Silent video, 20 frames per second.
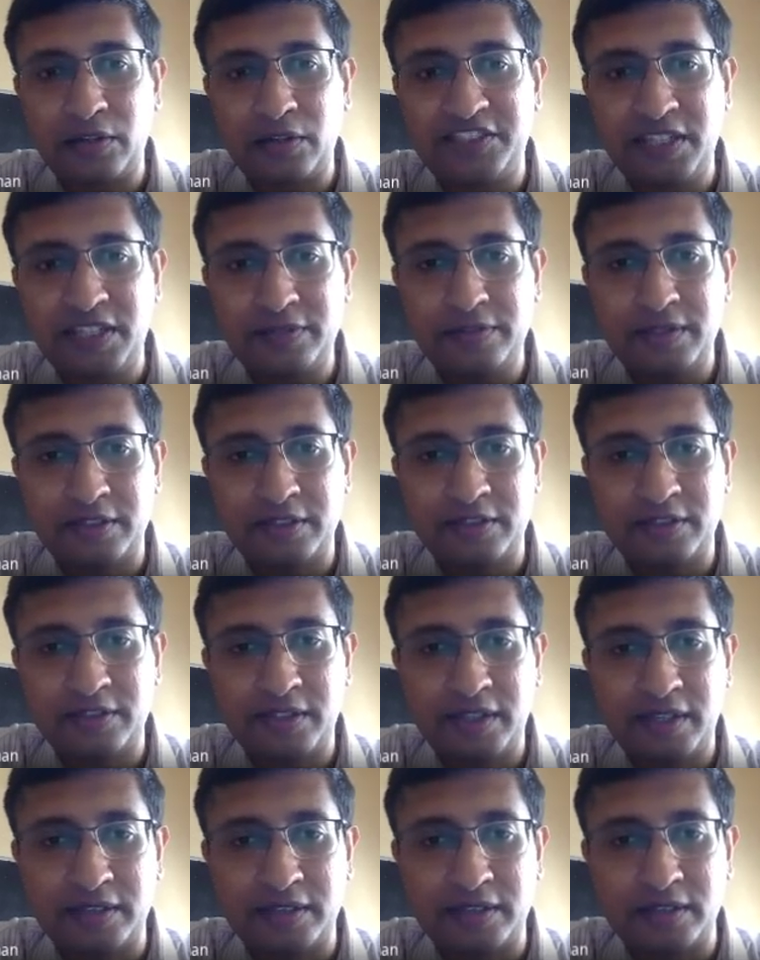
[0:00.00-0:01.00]
you achieve
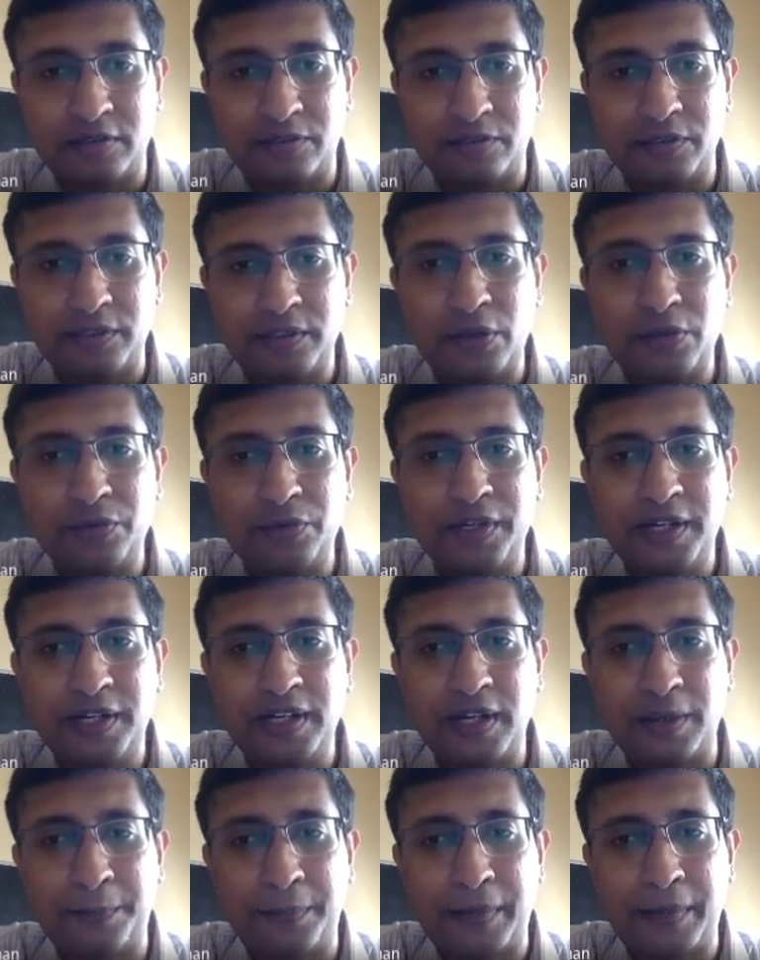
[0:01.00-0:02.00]
such states
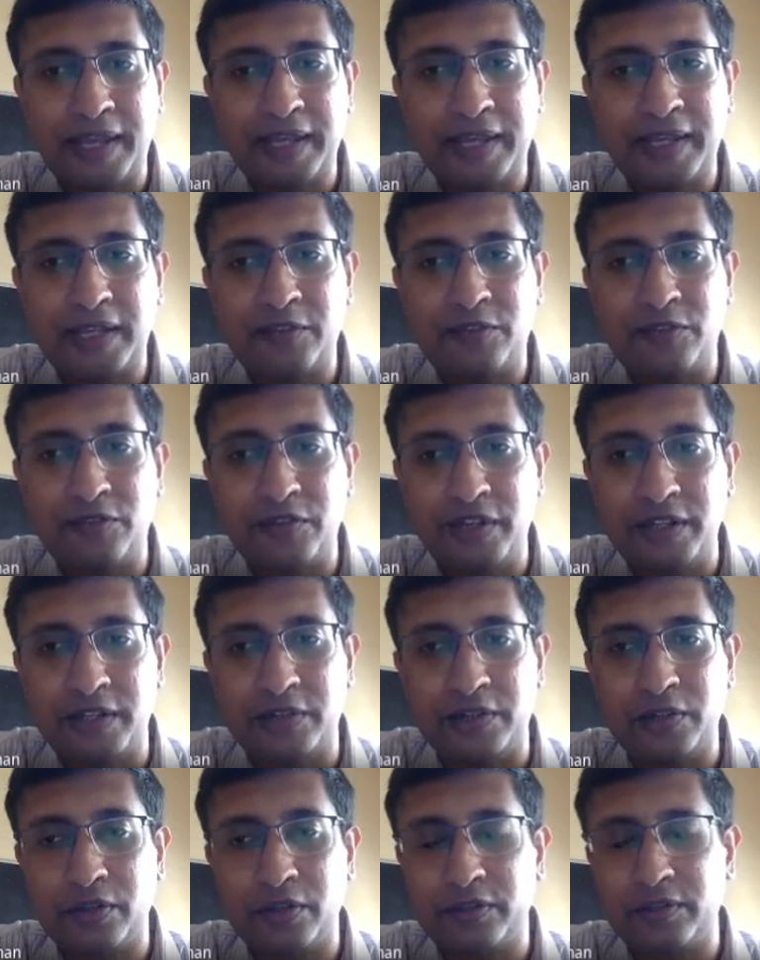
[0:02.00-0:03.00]
without really applying any
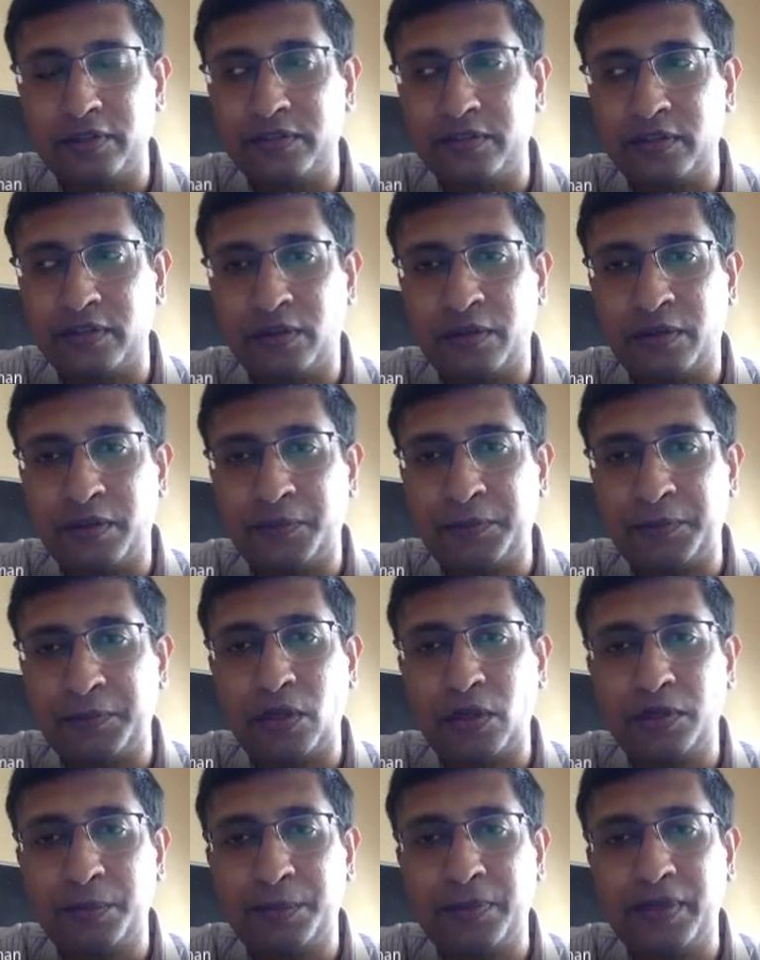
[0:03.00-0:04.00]
field to your system or
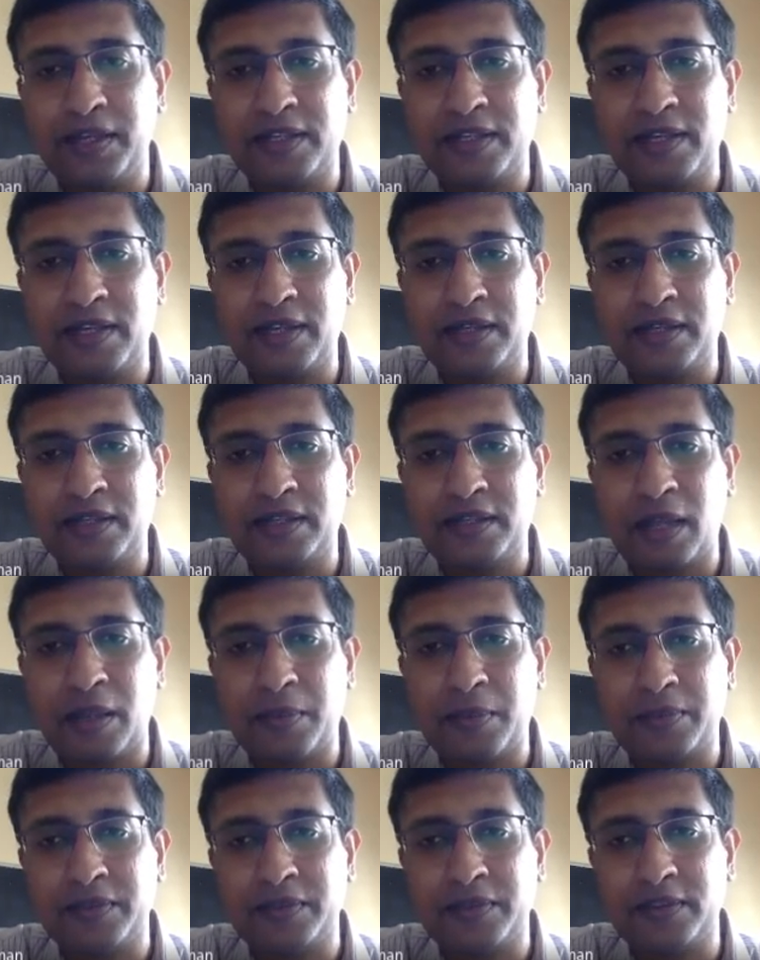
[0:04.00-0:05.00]
without breaking the
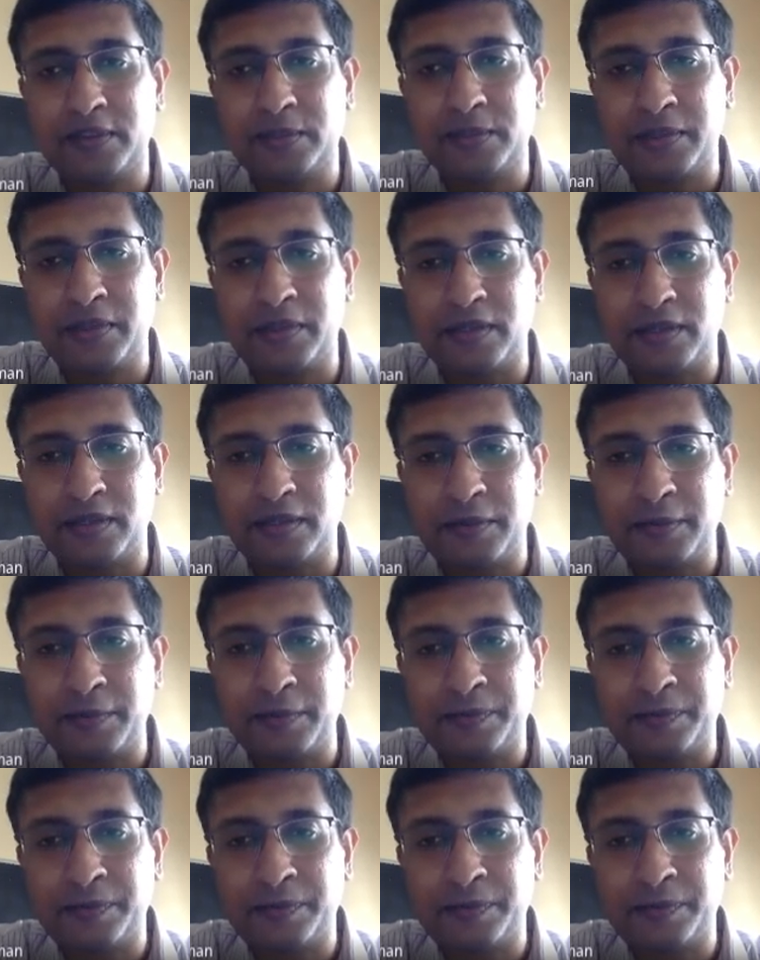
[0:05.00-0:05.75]
time reversal symmetry?